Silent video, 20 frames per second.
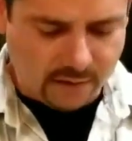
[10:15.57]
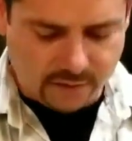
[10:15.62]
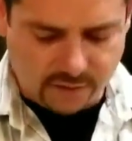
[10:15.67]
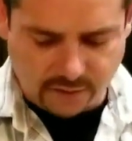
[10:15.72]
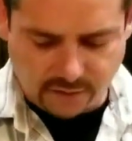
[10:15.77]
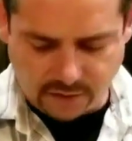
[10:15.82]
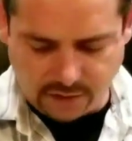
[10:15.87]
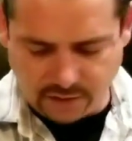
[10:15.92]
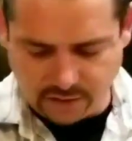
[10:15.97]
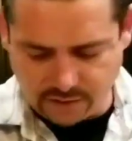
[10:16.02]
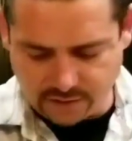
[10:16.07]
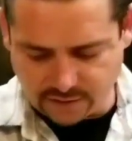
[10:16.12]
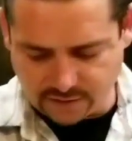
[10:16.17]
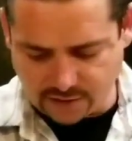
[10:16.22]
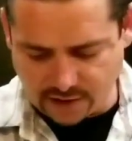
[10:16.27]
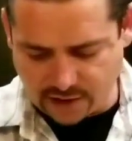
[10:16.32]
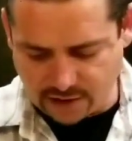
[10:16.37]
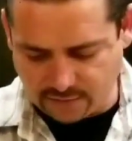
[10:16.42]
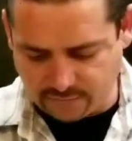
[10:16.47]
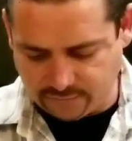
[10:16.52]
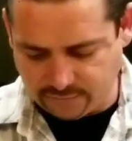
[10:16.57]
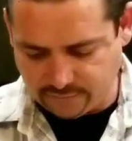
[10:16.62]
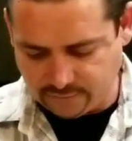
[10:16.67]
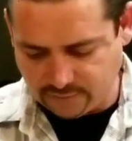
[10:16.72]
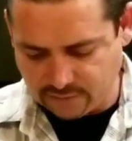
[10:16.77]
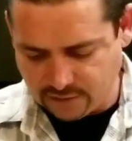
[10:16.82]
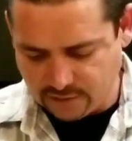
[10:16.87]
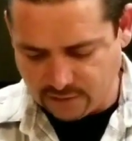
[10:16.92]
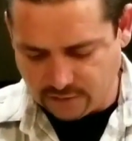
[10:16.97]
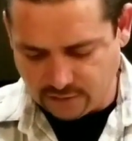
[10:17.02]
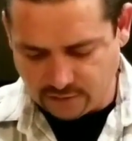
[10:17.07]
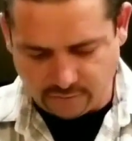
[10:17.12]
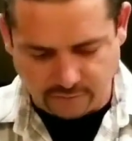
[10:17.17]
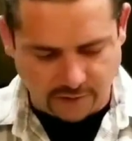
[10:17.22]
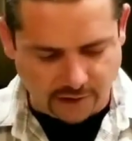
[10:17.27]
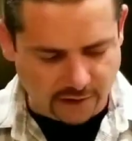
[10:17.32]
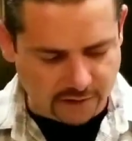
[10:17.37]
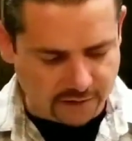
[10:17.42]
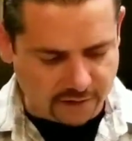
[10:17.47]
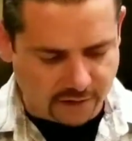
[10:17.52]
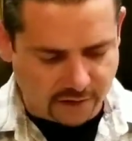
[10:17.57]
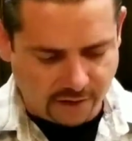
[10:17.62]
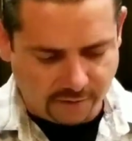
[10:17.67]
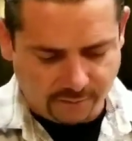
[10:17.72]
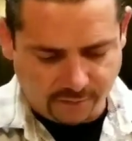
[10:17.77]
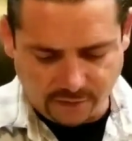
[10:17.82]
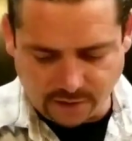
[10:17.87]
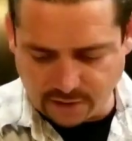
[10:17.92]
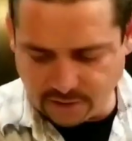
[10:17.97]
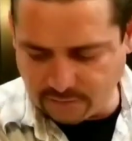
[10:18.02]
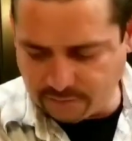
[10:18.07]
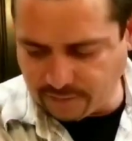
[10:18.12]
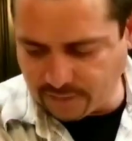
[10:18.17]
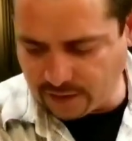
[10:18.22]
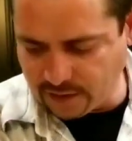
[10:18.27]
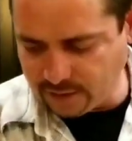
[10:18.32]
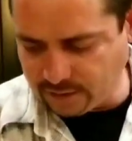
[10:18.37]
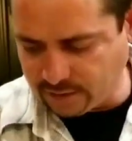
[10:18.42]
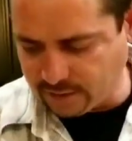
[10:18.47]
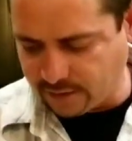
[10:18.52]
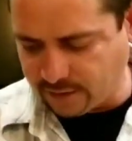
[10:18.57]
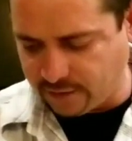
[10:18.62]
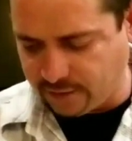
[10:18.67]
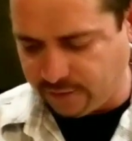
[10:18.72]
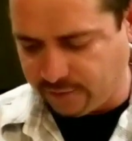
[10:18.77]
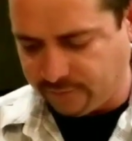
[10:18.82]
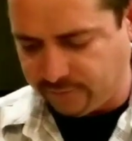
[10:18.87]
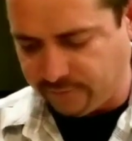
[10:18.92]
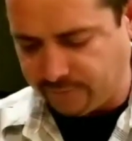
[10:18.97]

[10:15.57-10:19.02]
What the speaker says: So then you just kind of arrange a couple on the plate there